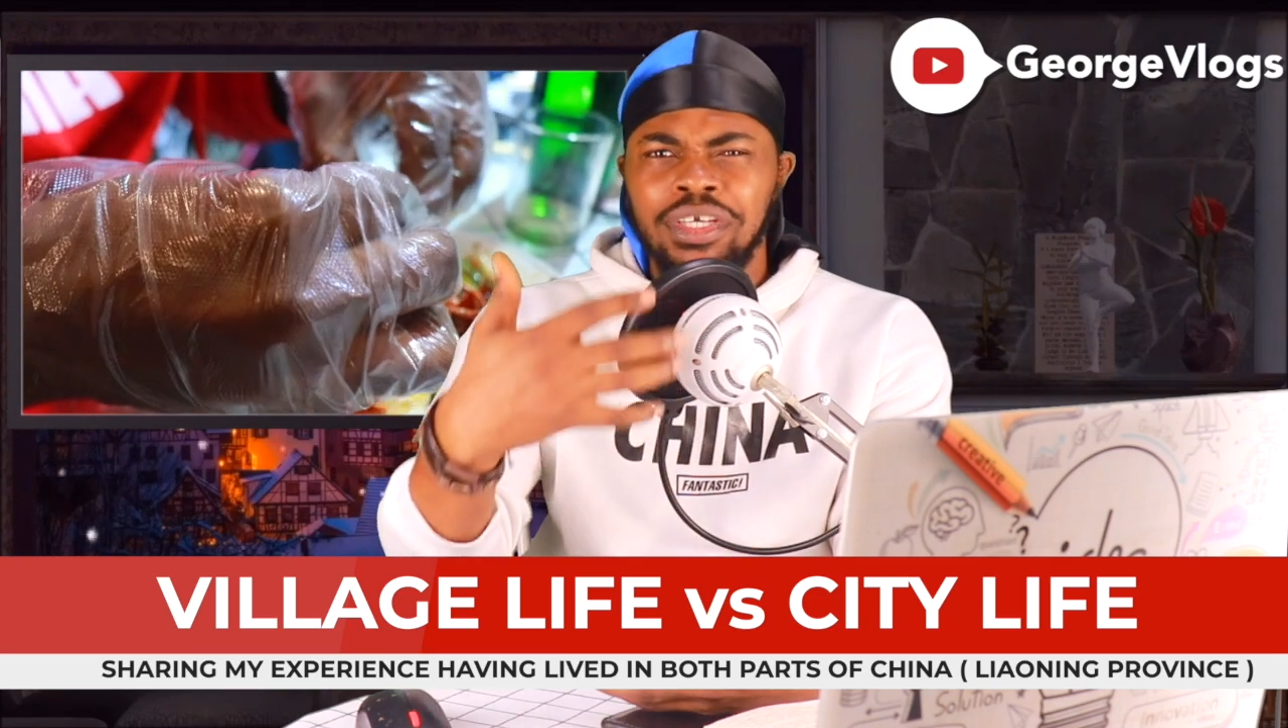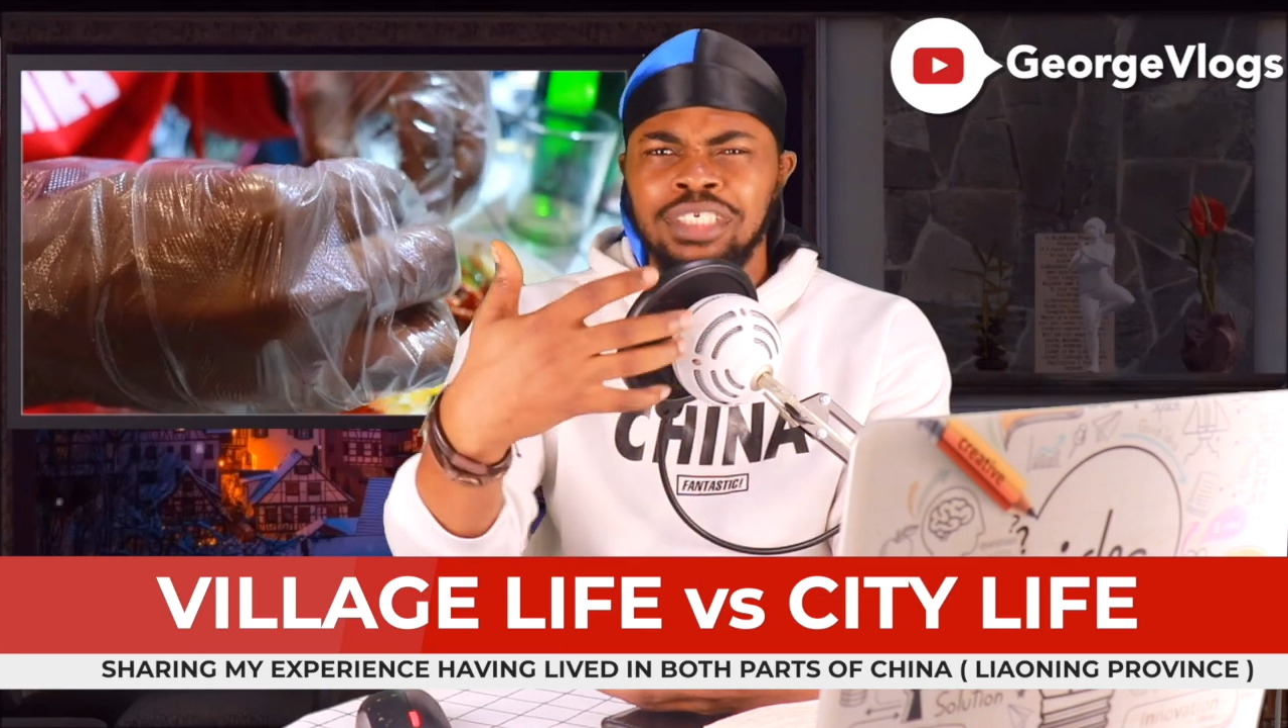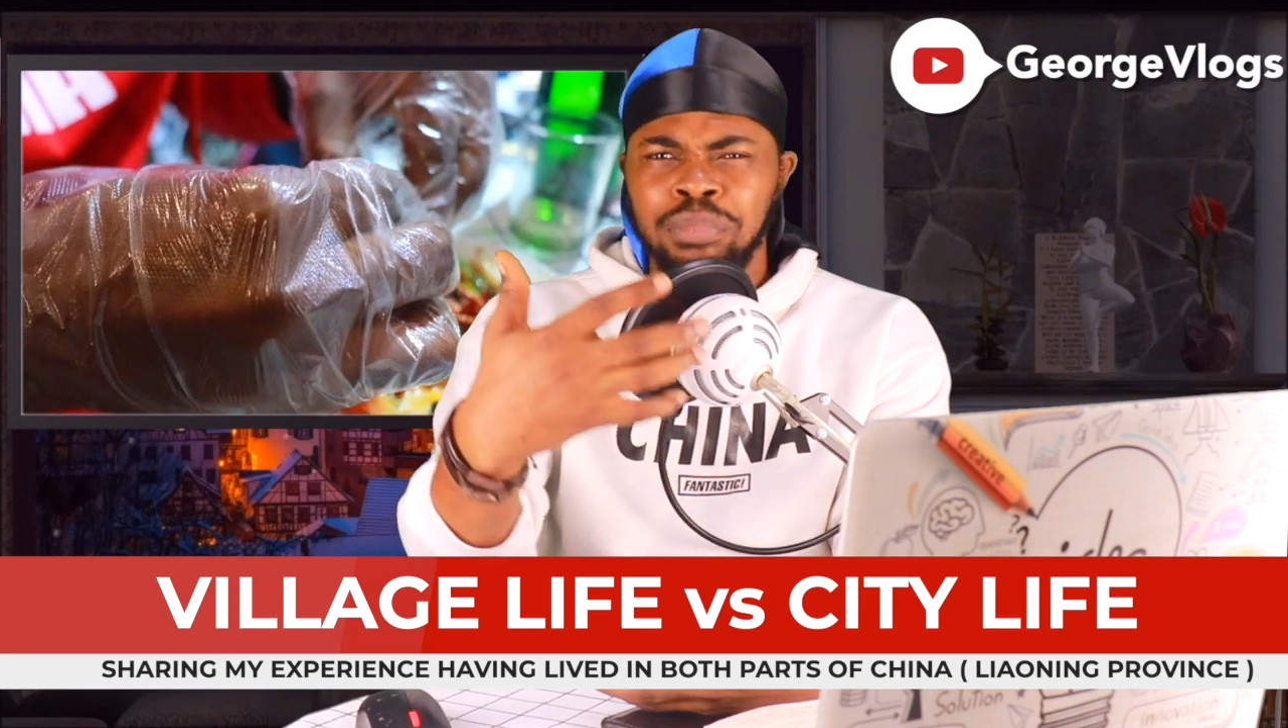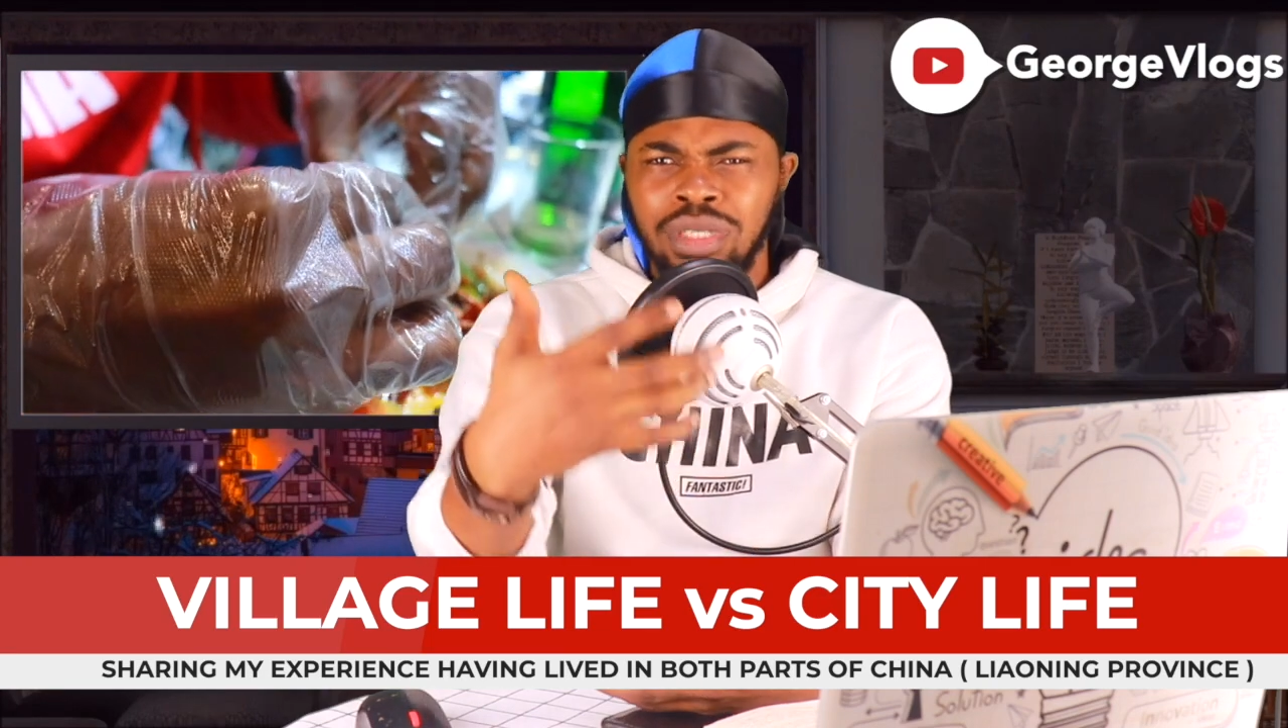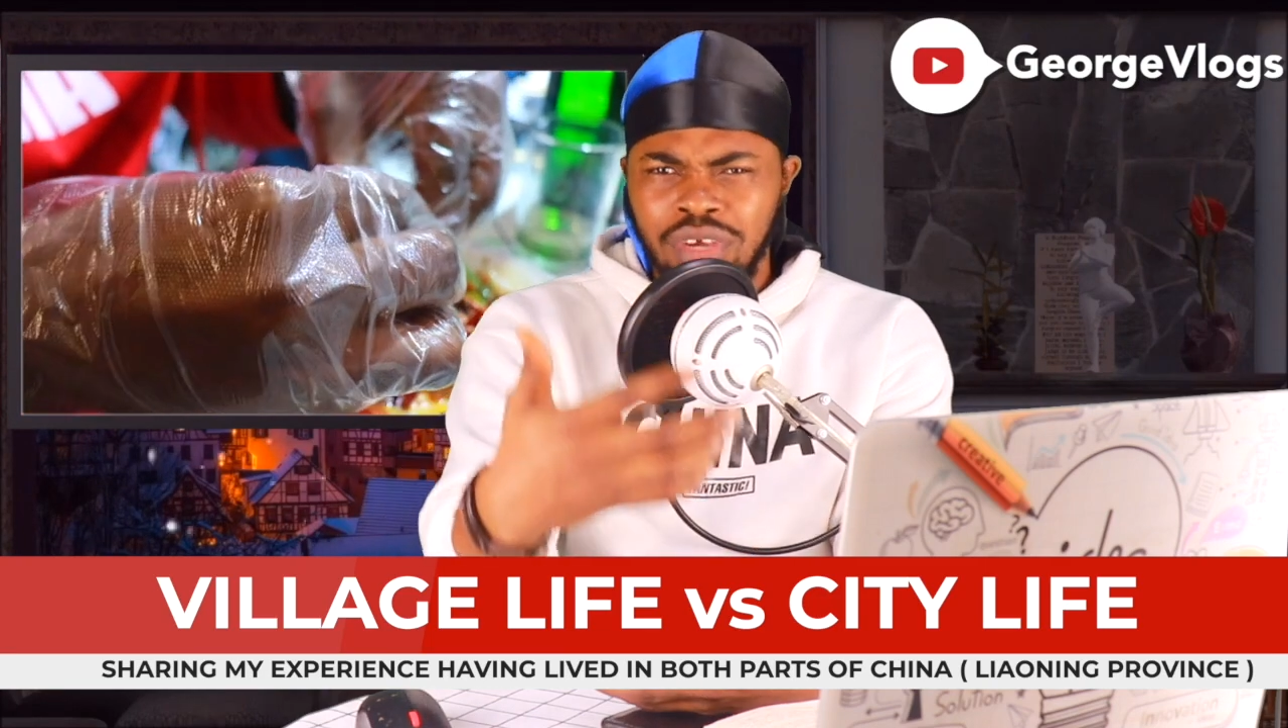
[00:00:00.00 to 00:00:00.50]

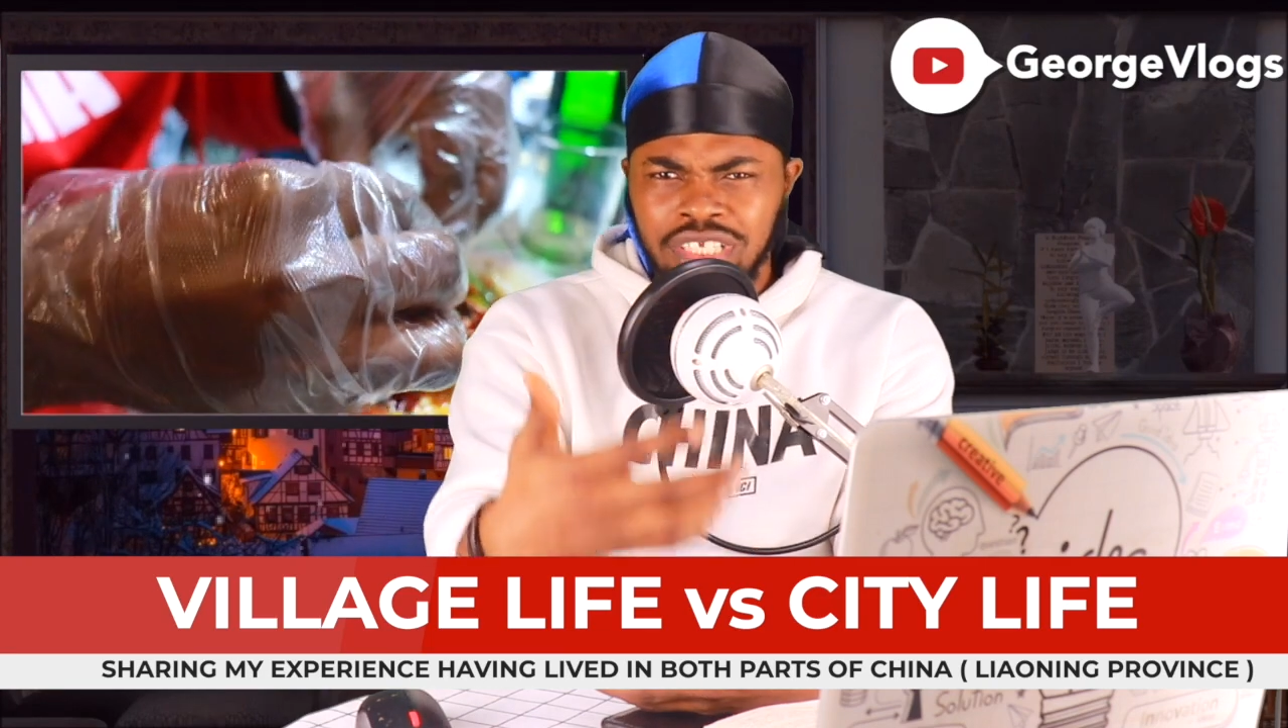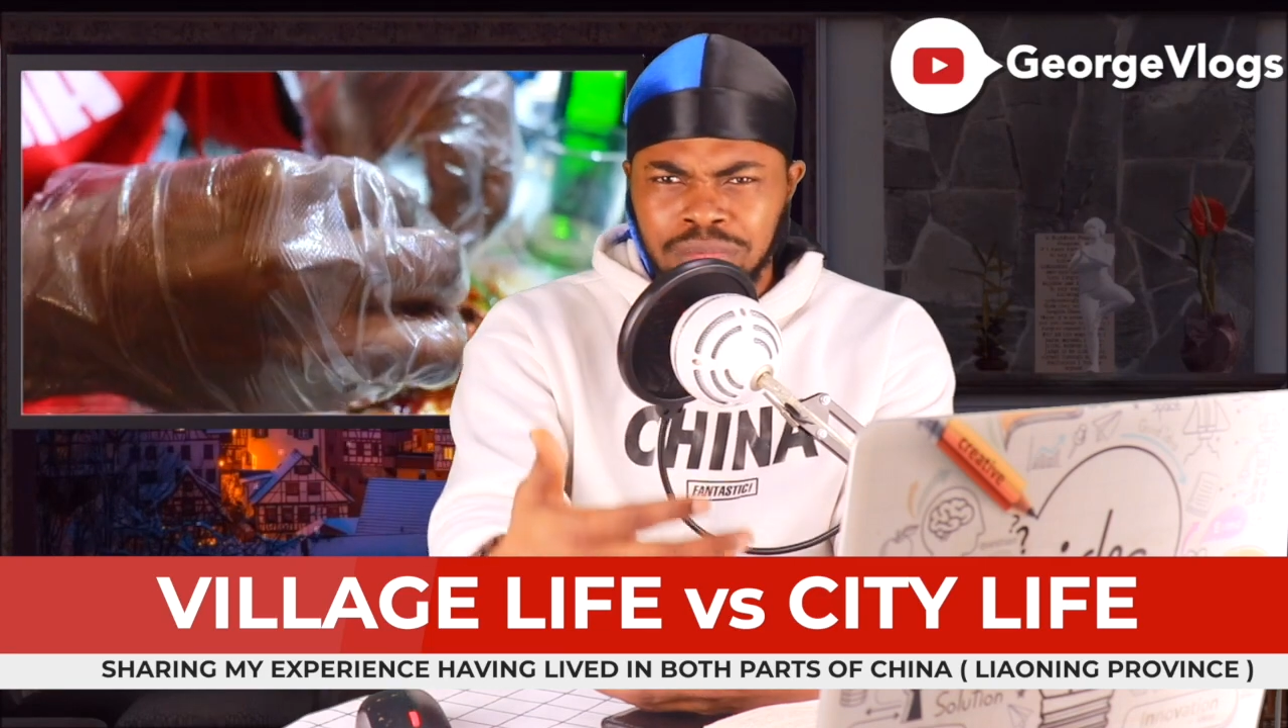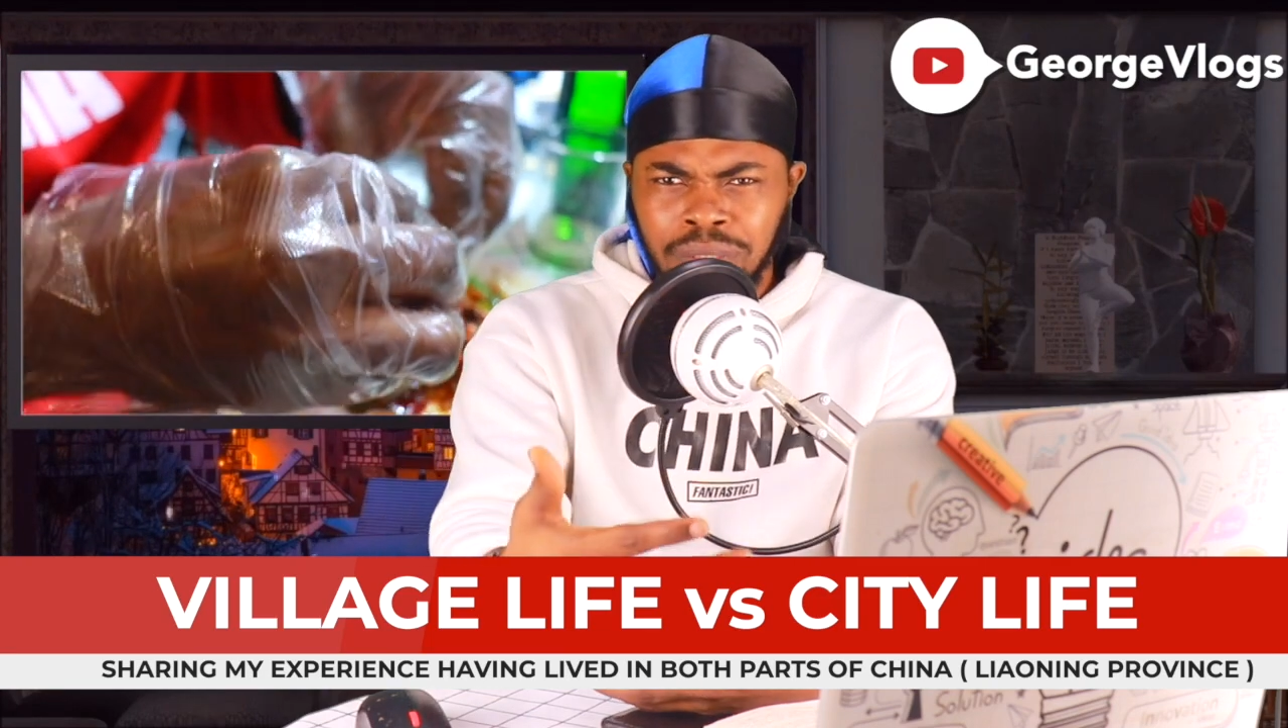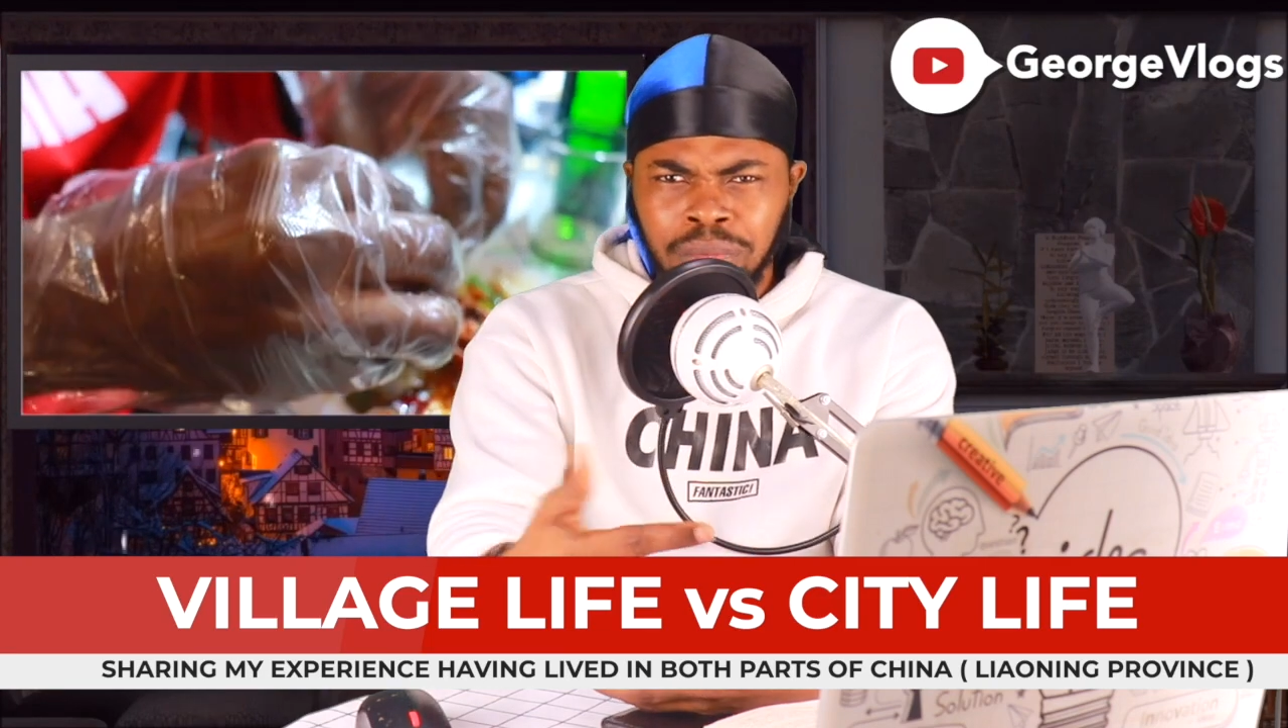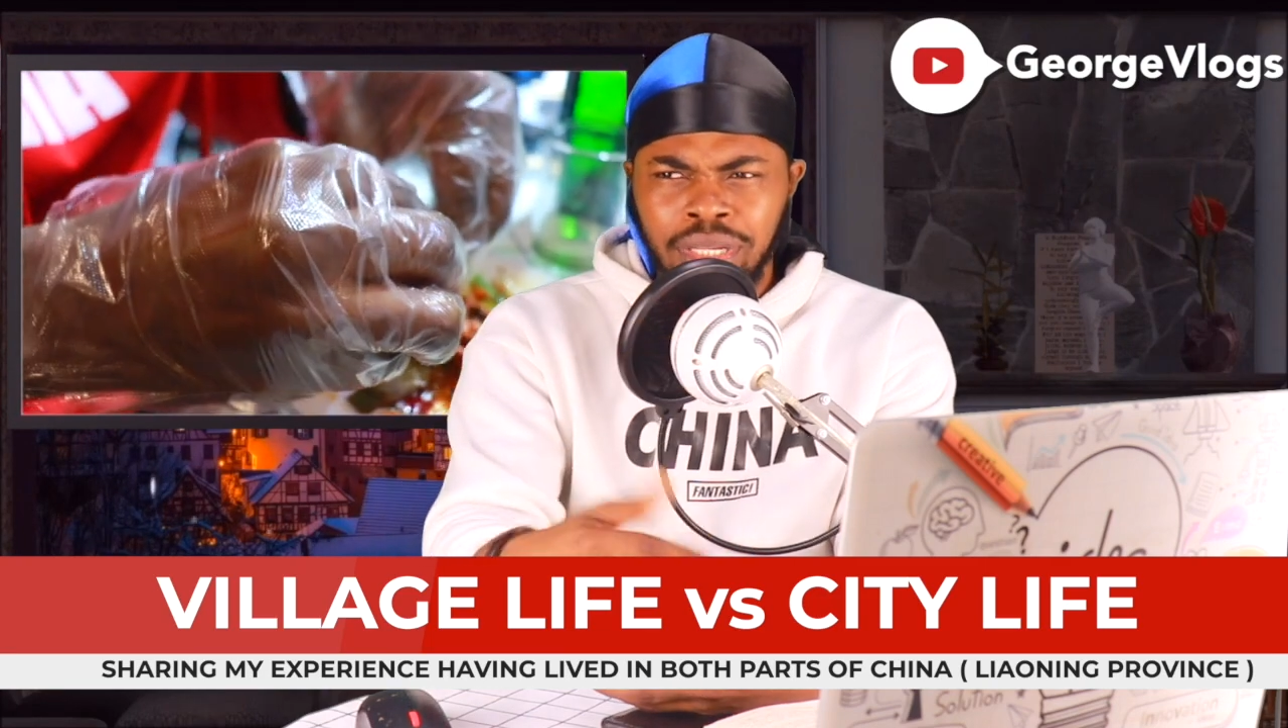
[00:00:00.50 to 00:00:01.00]
experience people.